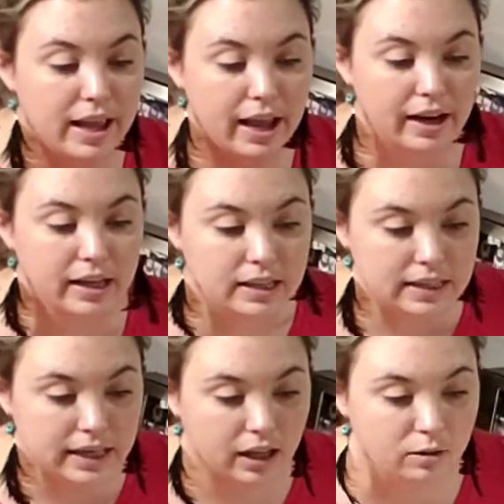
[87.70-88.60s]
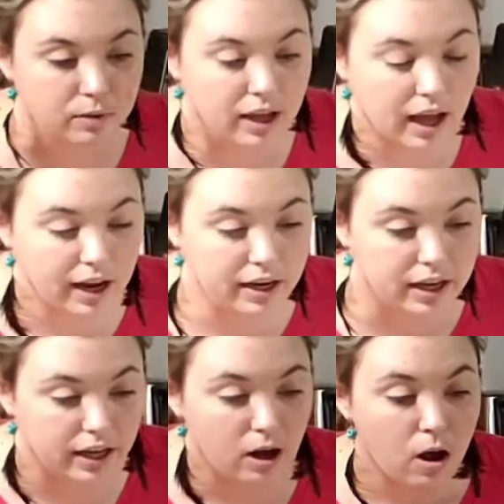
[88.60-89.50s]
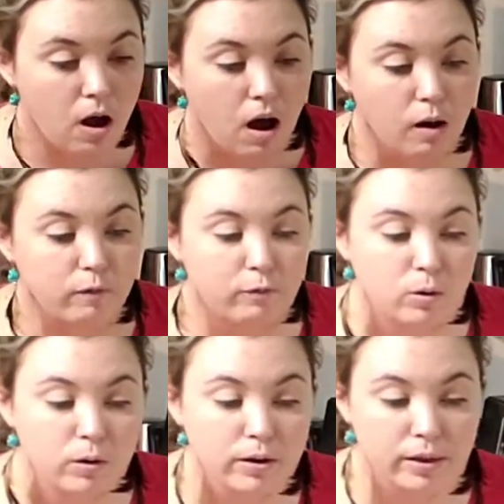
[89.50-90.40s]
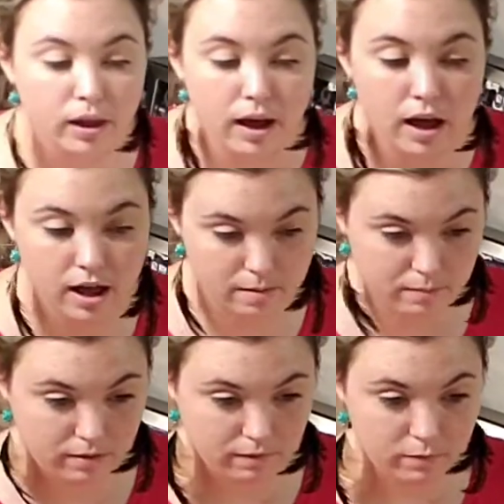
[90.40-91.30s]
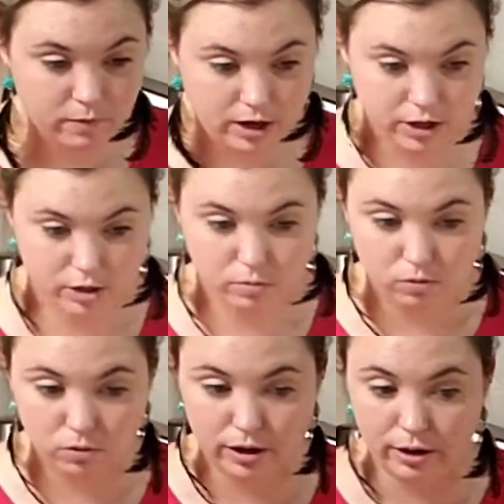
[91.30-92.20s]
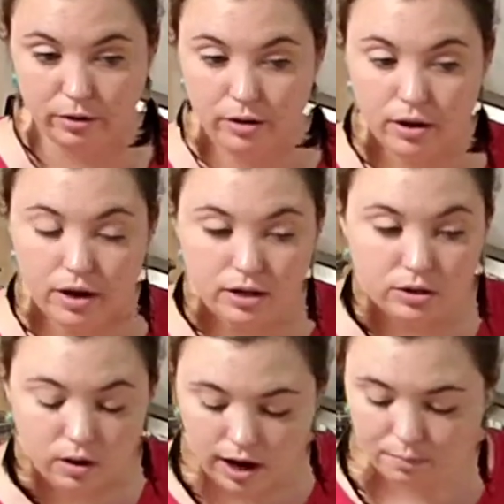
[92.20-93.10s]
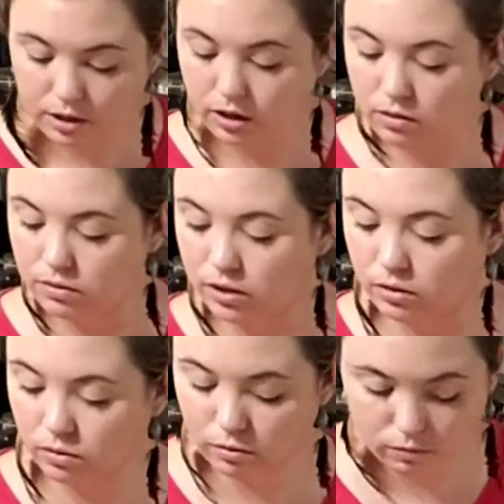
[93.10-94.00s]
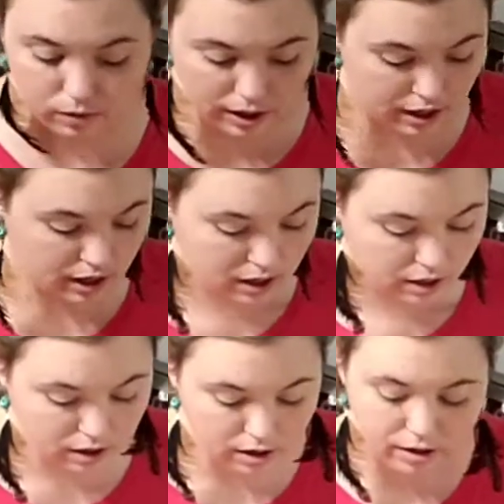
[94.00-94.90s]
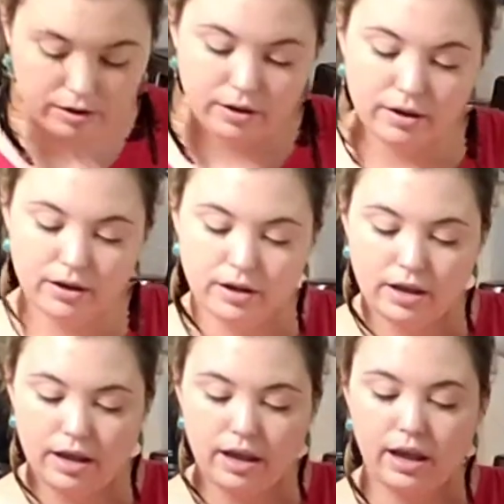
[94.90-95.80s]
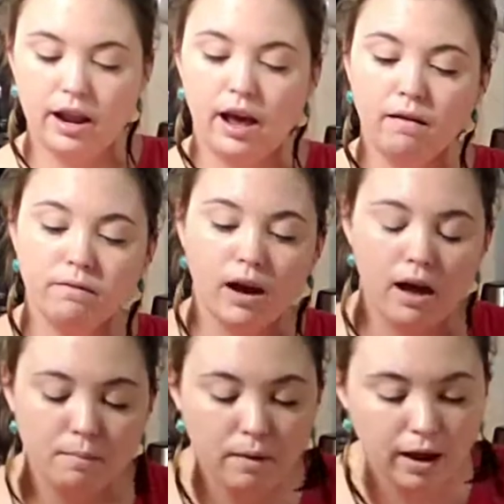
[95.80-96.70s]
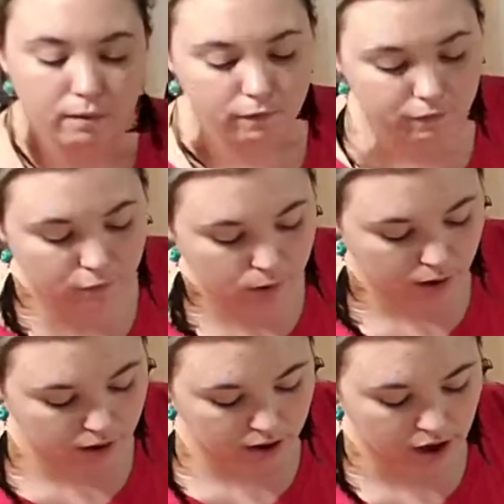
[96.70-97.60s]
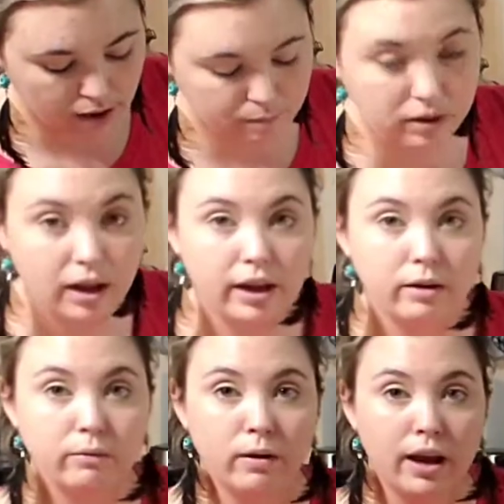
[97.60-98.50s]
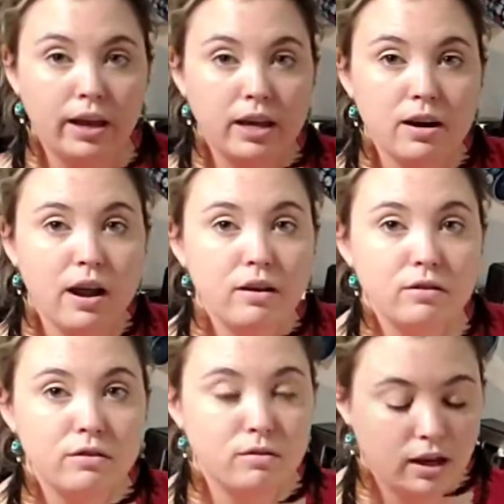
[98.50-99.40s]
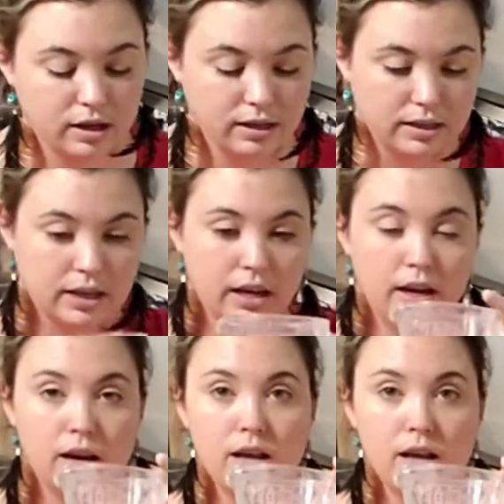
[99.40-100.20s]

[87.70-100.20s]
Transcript: And it's telling me I need a 1/4 cup vegetable oil. So I'm going to use this one right here. And I've got my 1/4 cup line right here. I know you can't see it,